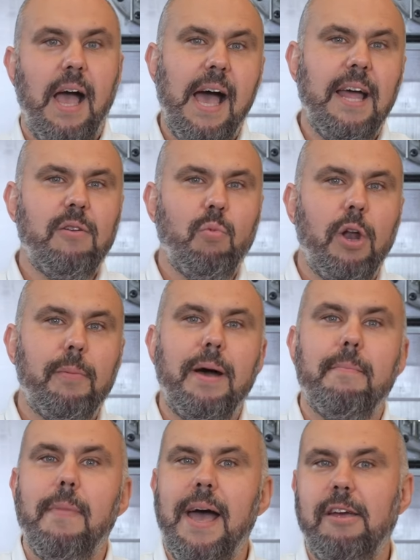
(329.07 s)
And what
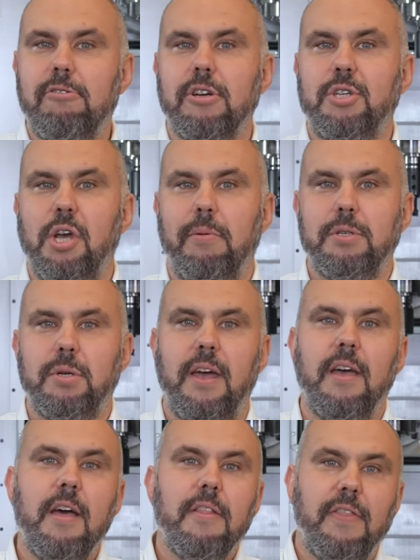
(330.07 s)
about micro geometry?
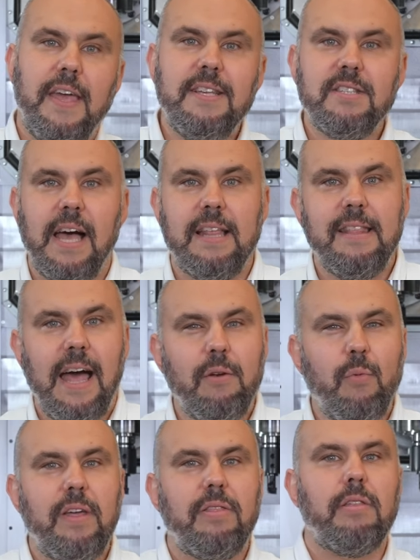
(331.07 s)
Things like land
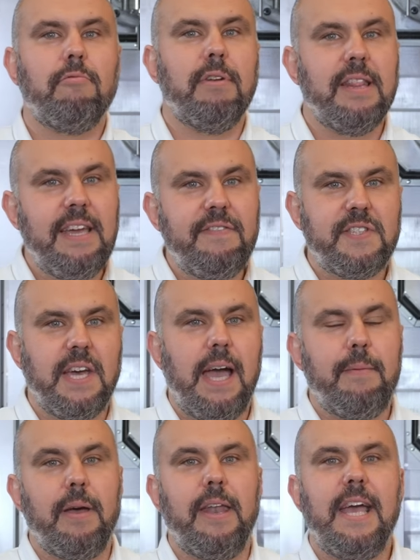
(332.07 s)
width, relief
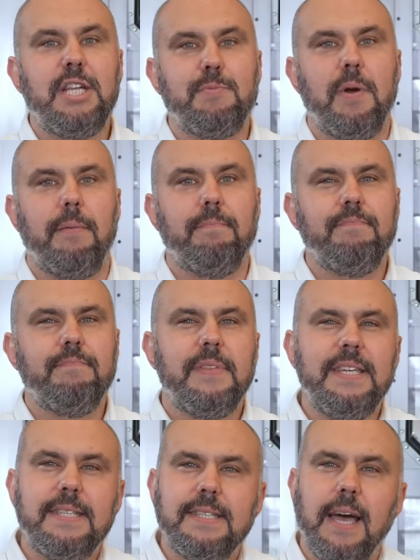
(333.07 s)
type, and edge breadth.
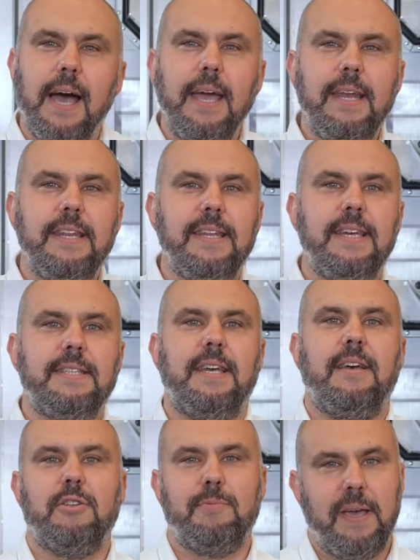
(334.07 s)
These tiny
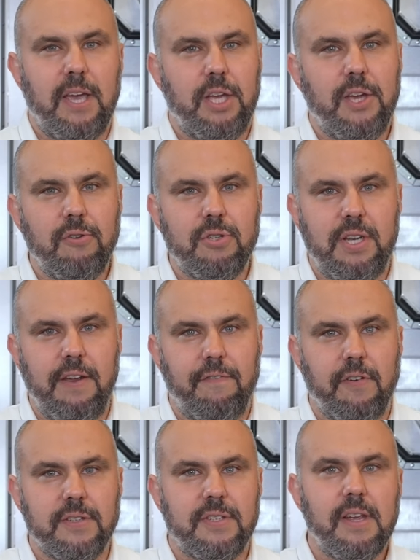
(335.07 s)
details make a huge
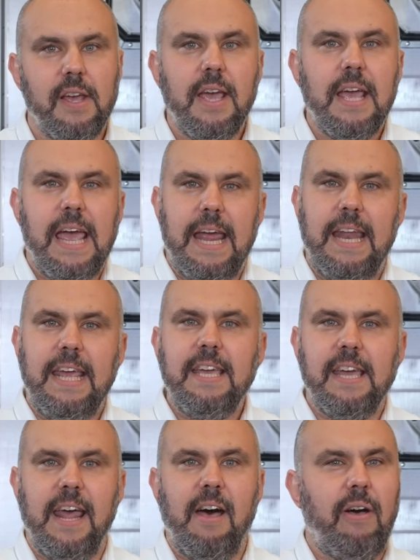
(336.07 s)
difference. In
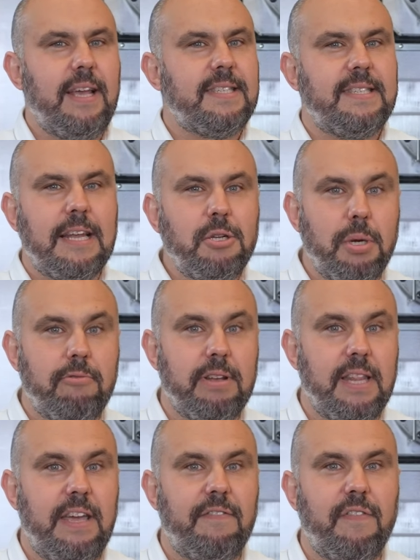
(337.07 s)
Inconel, eccentric
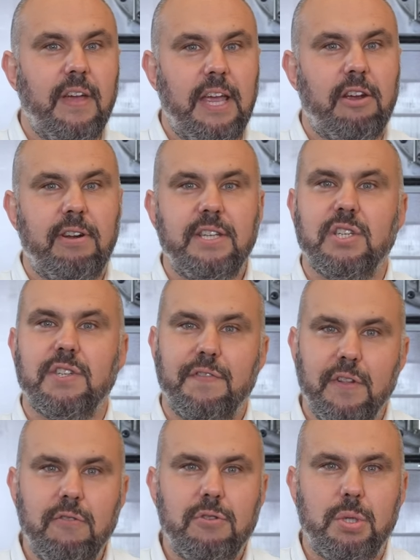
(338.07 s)
relief increases
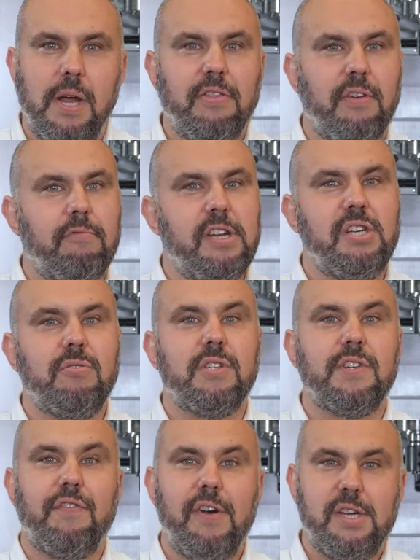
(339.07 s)
flute strength and
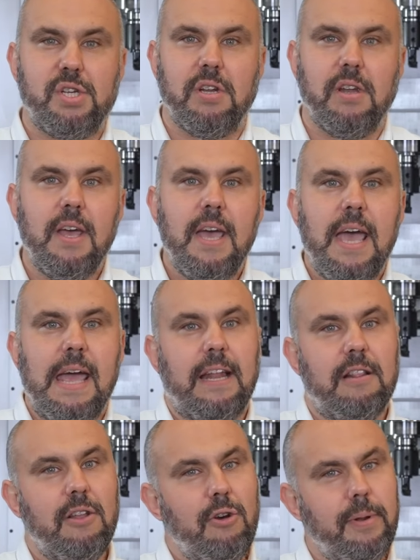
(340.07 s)
reduces friction. In
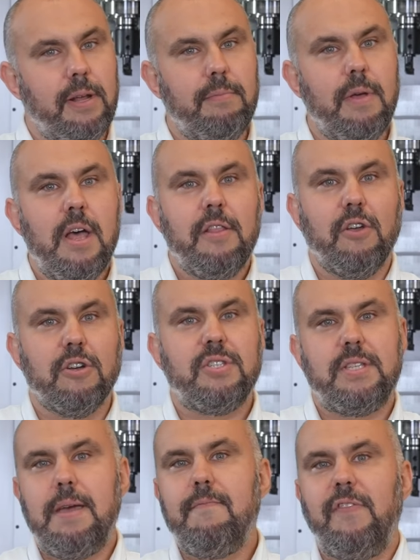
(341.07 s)
aluminum, those
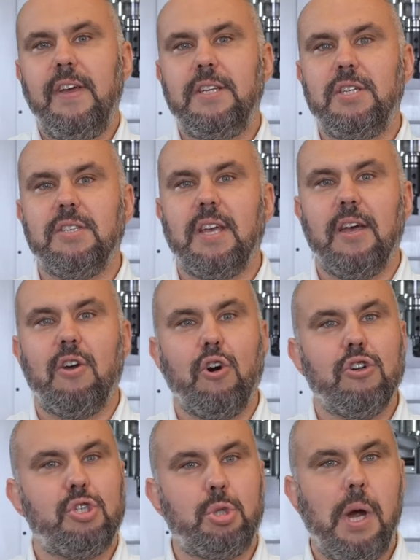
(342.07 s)
same features can
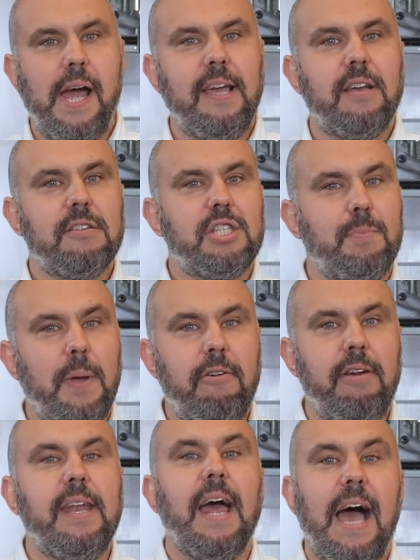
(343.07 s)
cause drag,
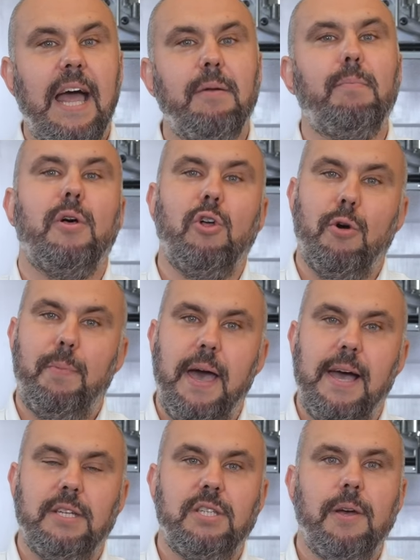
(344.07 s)
smearing, and built-up edge.